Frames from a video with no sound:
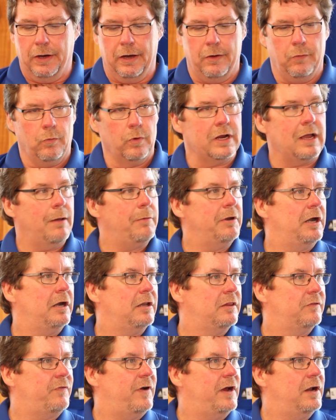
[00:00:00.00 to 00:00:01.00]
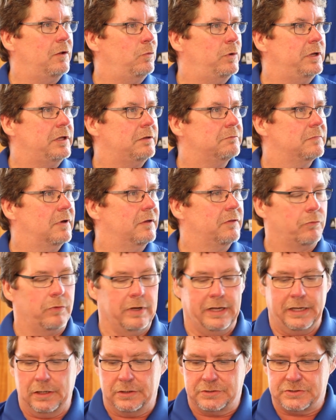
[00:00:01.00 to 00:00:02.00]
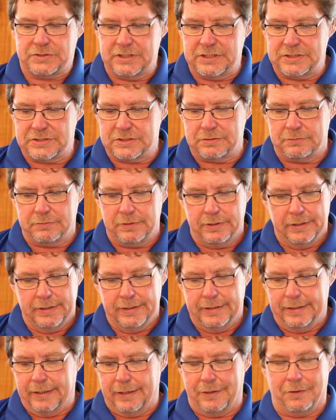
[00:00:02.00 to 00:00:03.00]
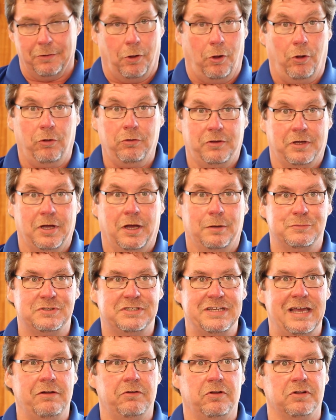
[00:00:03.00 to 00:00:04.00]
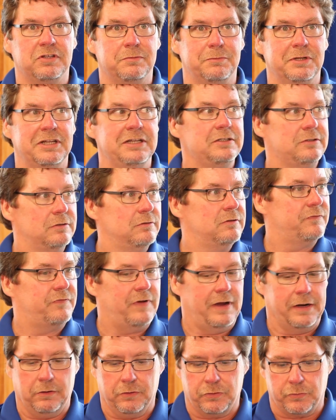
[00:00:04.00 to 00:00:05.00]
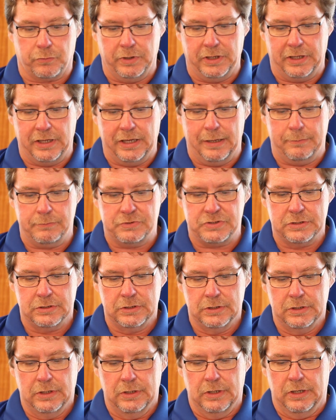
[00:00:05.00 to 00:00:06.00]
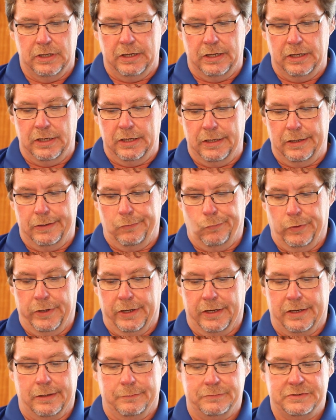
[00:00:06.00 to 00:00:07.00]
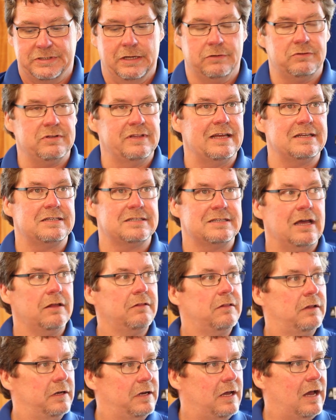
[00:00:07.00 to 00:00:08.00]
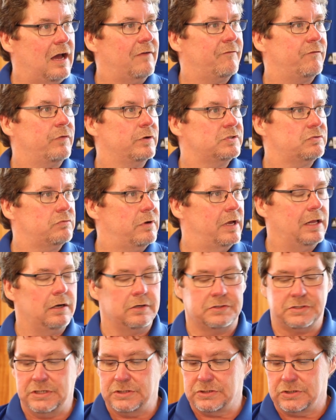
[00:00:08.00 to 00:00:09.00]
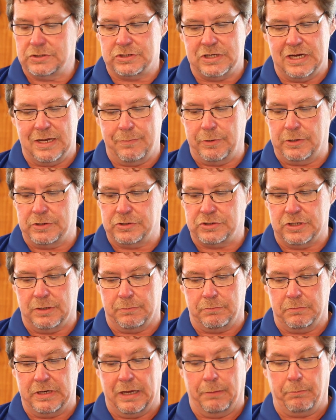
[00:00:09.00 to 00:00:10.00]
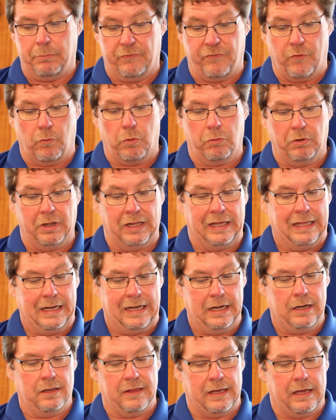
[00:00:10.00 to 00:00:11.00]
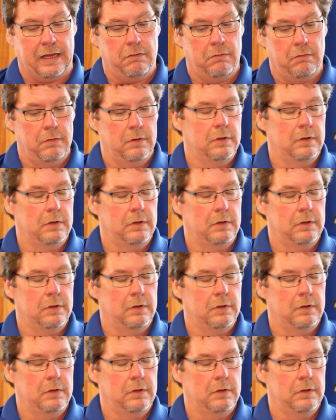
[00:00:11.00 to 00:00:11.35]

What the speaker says: We're coming into the final week of the regular season, and it all comes down ultimately to the final three games, and when it comes down to that Southland Conference regular season championship. Now, before we really get into that,